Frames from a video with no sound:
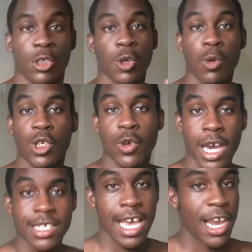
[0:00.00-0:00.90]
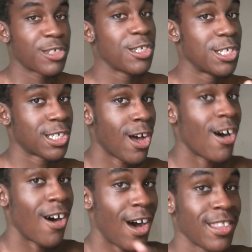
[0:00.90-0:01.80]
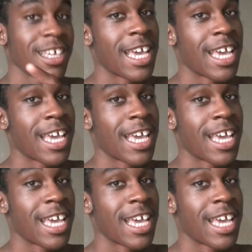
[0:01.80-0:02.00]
So what you guys actually saw on the